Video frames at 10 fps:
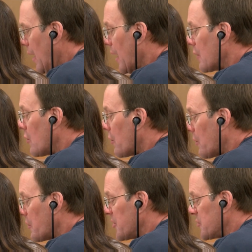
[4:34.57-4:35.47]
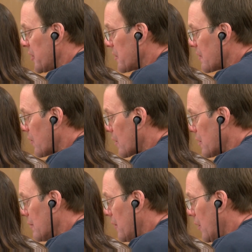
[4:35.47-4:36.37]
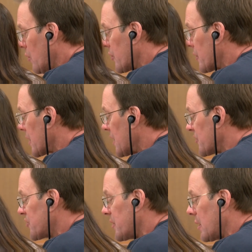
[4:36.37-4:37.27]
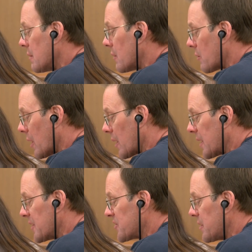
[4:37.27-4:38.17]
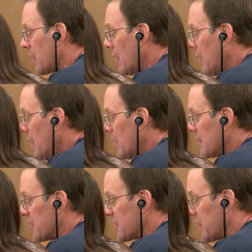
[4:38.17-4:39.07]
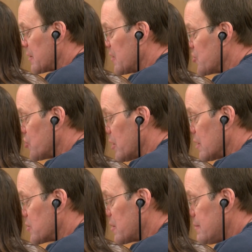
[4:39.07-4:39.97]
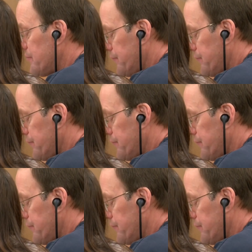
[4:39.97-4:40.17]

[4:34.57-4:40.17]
I will always be there for him, whether in custody or out of custody, if his feelings change.